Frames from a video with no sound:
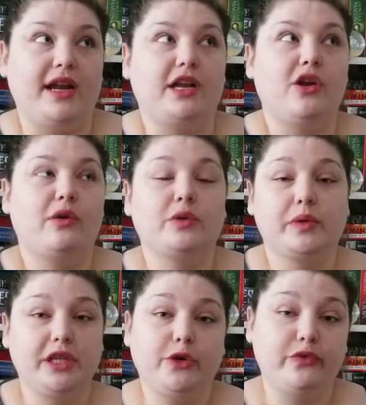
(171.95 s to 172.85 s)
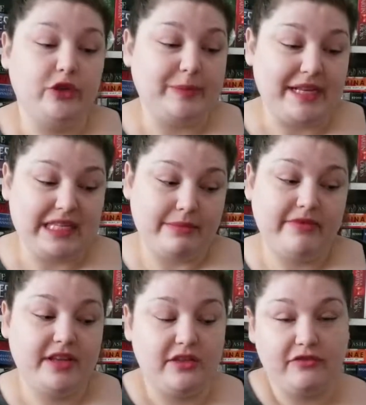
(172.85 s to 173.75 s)
I know I was really confused by some of
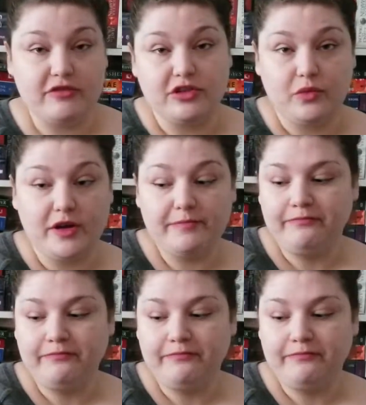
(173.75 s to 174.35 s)
it in the first one,